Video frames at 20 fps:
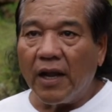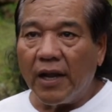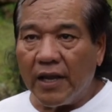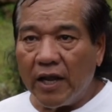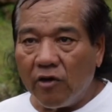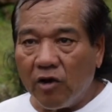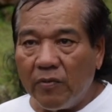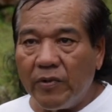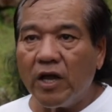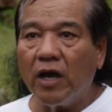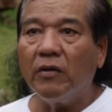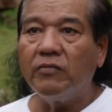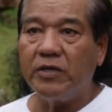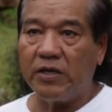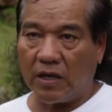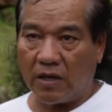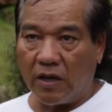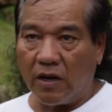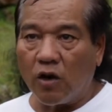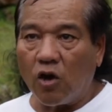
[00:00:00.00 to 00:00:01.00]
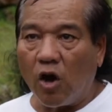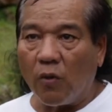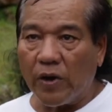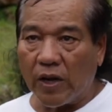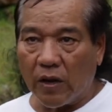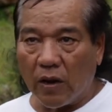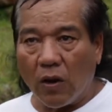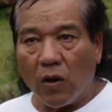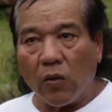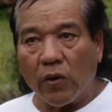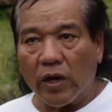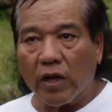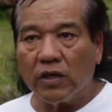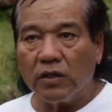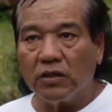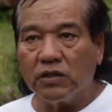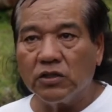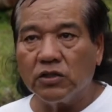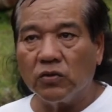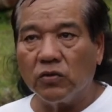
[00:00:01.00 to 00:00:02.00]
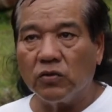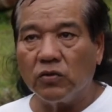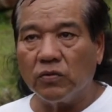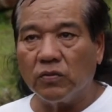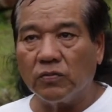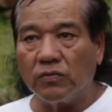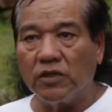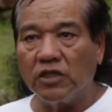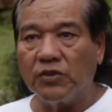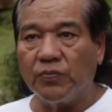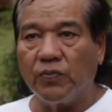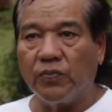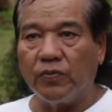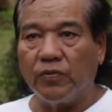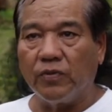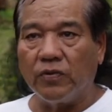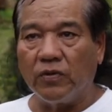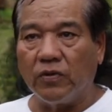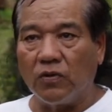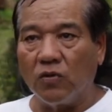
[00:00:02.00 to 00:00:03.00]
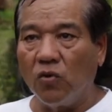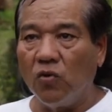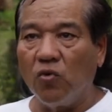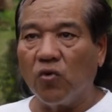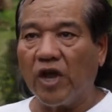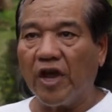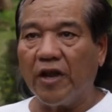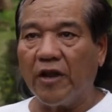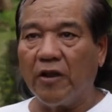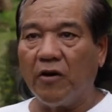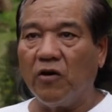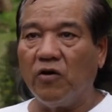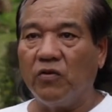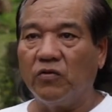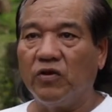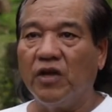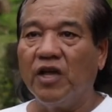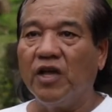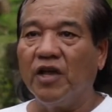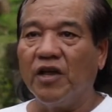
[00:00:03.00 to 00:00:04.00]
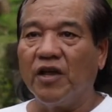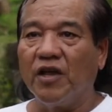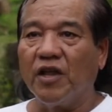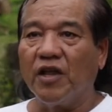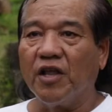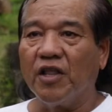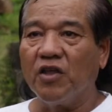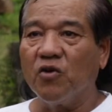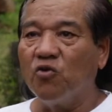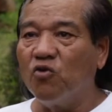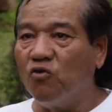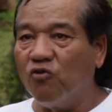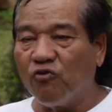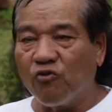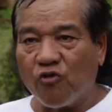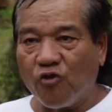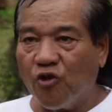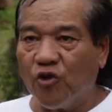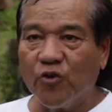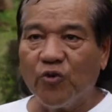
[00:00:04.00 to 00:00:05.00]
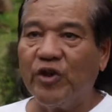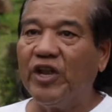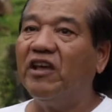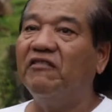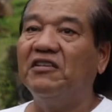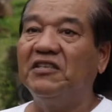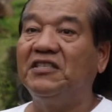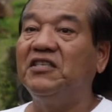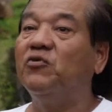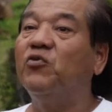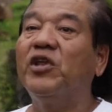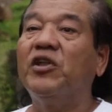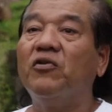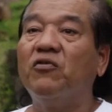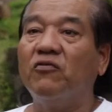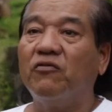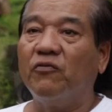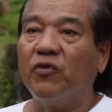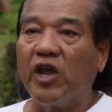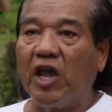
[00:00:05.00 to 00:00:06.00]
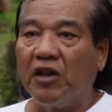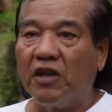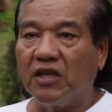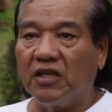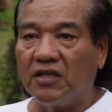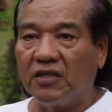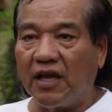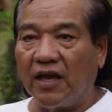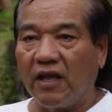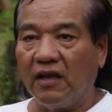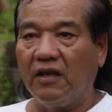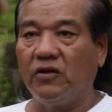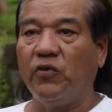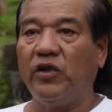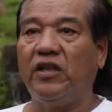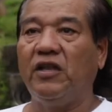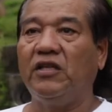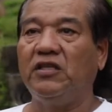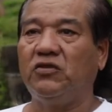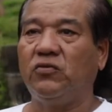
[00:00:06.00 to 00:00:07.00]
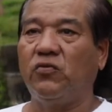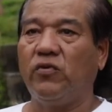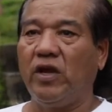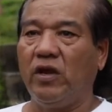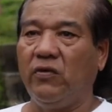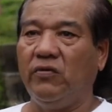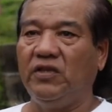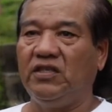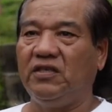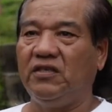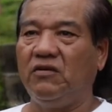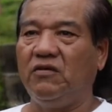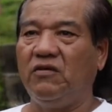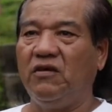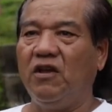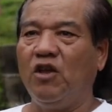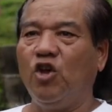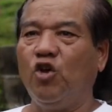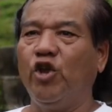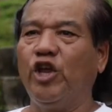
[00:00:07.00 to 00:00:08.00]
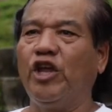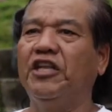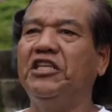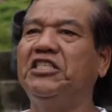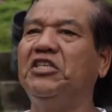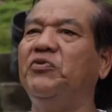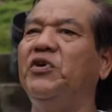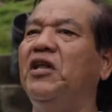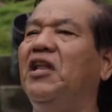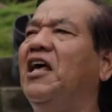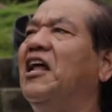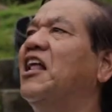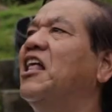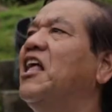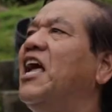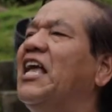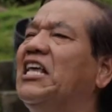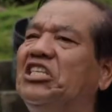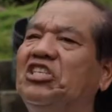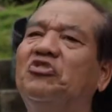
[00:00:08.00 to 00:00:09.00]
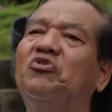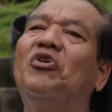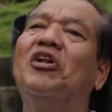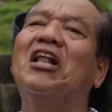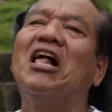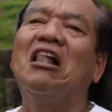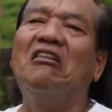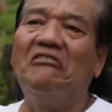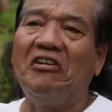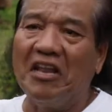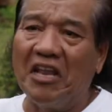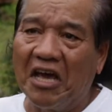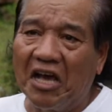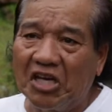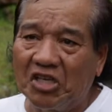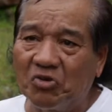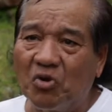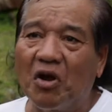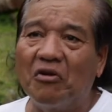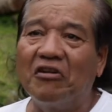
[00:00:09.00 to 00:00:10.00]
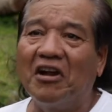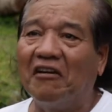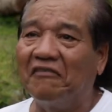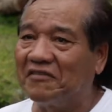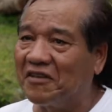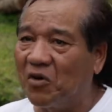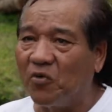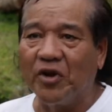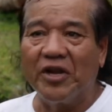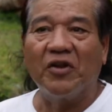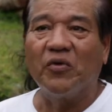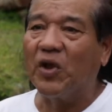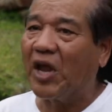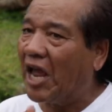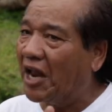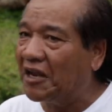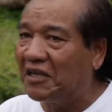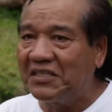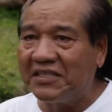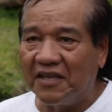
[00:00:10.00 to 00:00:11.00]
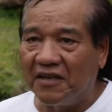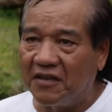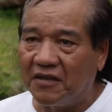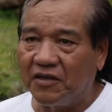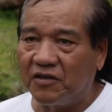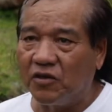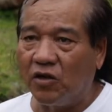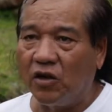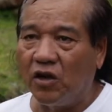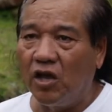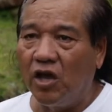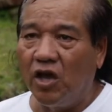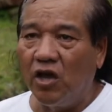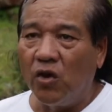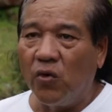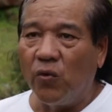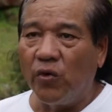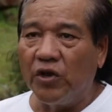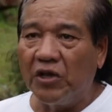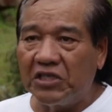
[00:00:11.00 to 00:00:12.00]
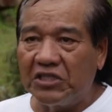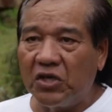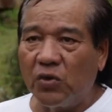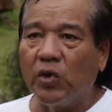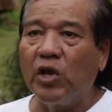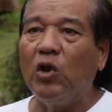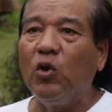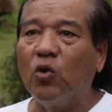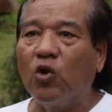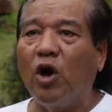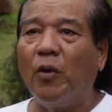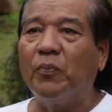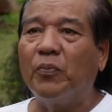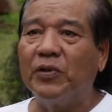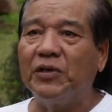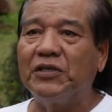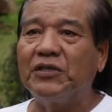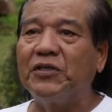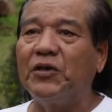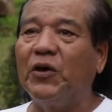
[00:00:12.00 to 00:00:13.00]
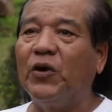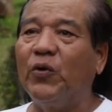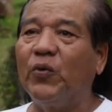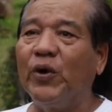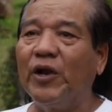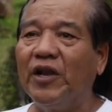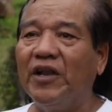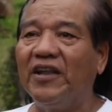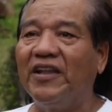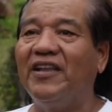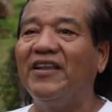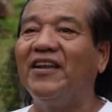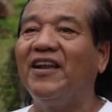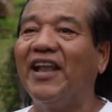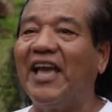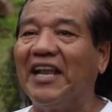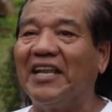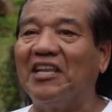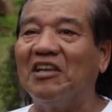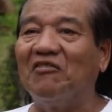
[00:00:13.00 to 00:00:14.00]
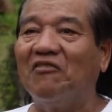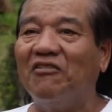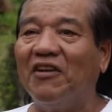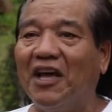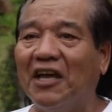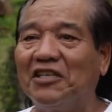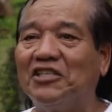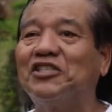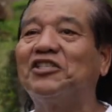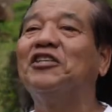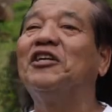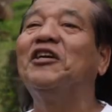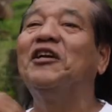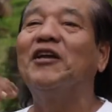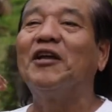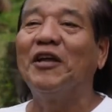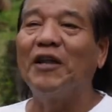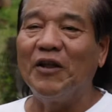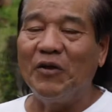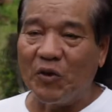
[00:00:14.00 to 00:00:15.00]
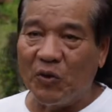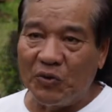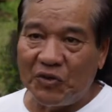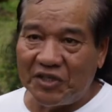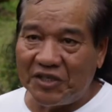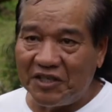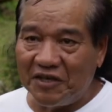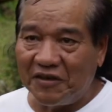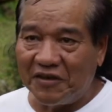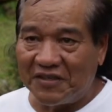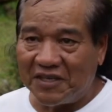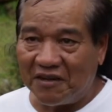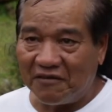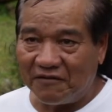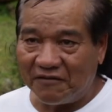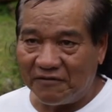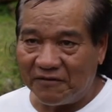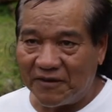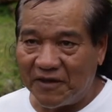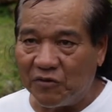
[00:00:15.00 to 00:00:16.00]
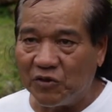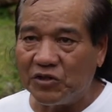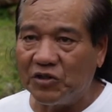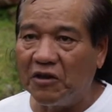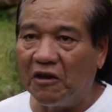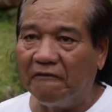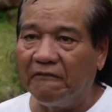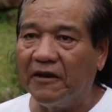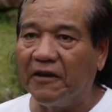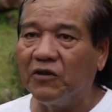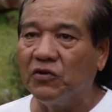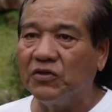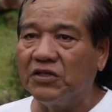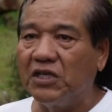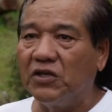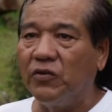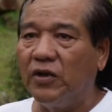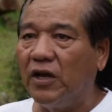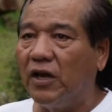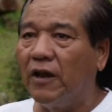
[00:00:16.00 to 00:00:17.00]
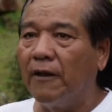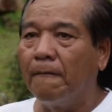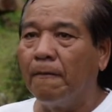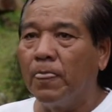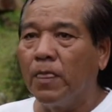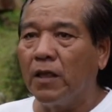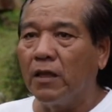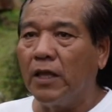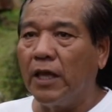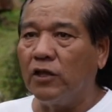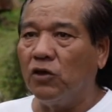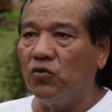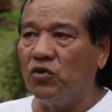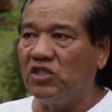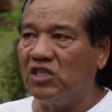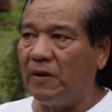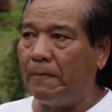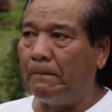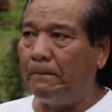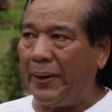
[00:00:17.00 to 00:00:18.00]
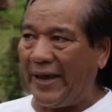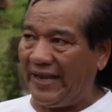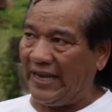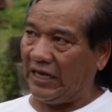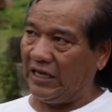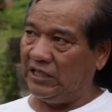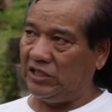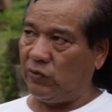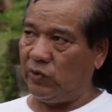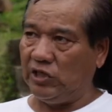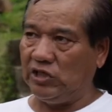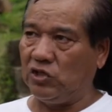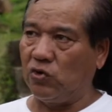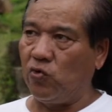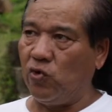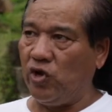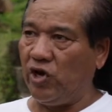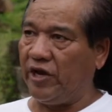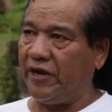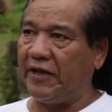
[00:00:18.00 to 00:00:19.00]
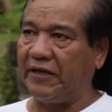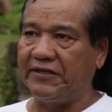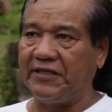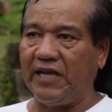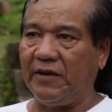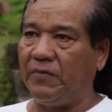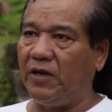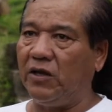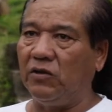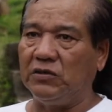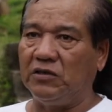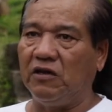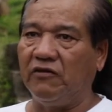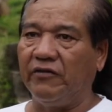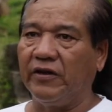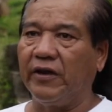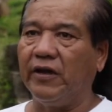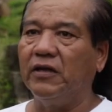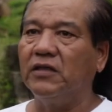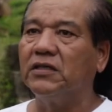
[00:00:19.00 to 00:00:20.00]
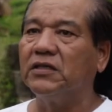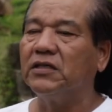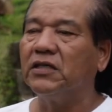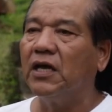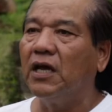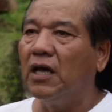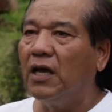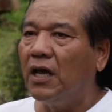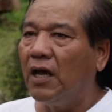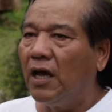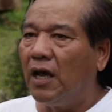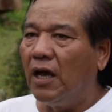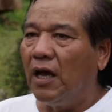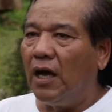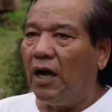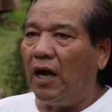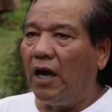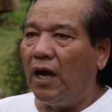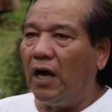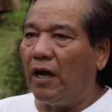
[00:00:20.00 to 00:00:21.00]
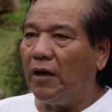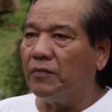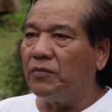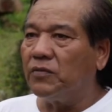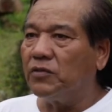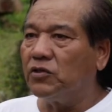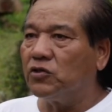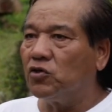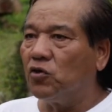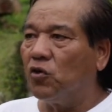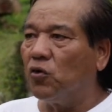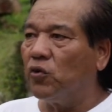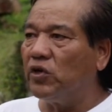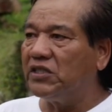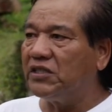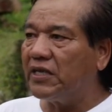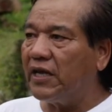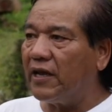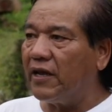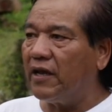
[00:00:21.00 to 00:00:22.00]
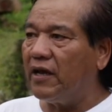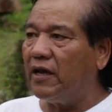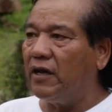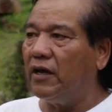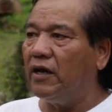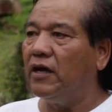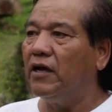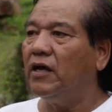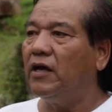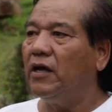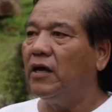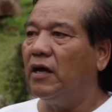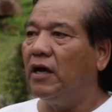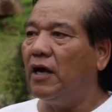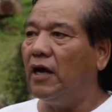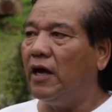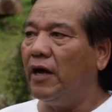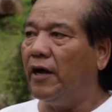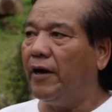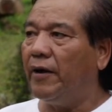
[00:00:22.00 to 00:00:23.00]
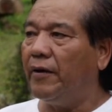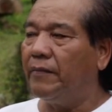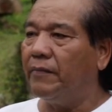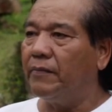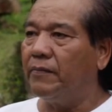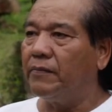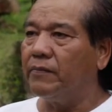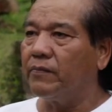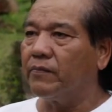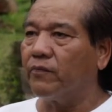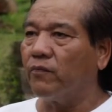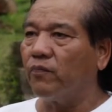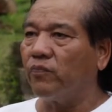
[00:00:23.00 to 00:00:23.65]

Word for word: There will be object coming our way. So just don't look at any of the roof one, we never see any roof. We cannot, I cannot witness where we saw, we can see, well, I saw a galvanage or a rafter went. We cannot see that at all. We just know when we look up, we saw when the lightning flash, you could see yourself. There was nothing to say, well, like you say, panic, this one is growing and excitement. There was nothing else. Um, so we stayed there. Um,